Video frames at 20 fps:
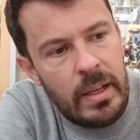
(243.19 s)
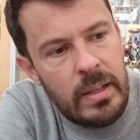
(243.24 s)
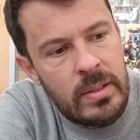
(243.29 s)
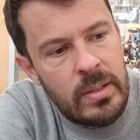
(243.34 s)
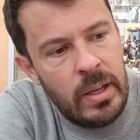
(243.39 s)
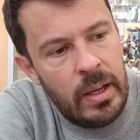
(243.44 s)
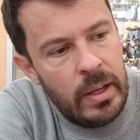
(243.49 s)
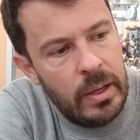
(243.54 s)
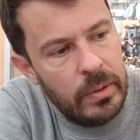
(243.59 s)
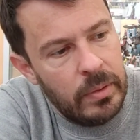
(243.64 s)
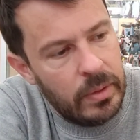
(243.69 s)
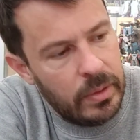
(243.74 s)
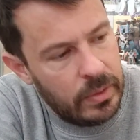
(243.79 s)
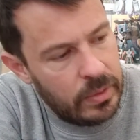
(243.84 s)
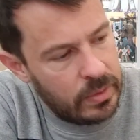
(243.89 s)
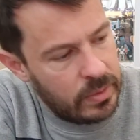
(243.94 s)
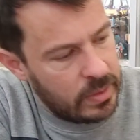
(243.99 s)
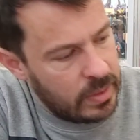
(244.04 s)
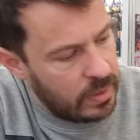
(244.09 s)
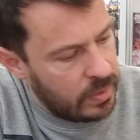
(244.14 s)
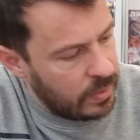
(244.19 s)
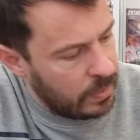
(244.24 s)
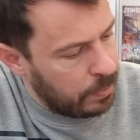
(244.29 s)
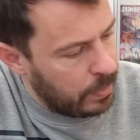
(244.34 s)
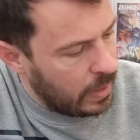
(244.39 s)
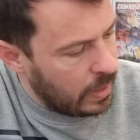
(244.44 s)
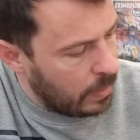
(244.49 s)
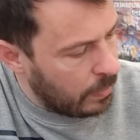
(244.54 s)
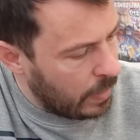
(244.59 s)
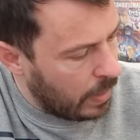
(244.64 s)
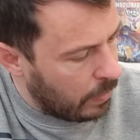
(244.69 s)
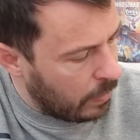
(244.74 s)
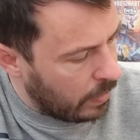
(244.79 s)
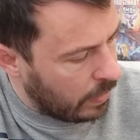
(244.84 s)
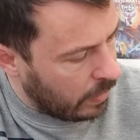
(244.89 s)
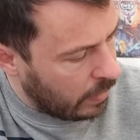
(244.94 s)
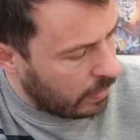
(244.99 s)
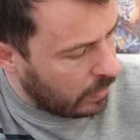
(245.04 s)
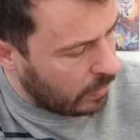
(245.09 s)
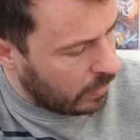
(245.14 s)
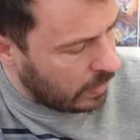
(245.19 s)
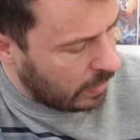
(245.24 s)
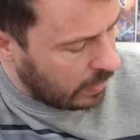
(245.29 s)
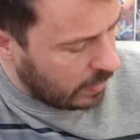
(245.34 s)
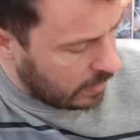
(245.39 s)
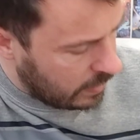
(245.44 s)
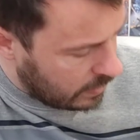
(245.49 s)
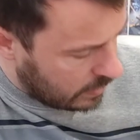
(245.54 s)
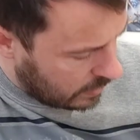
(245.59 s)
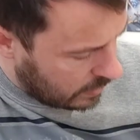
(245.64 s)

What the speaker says: So I did pick up that one. I think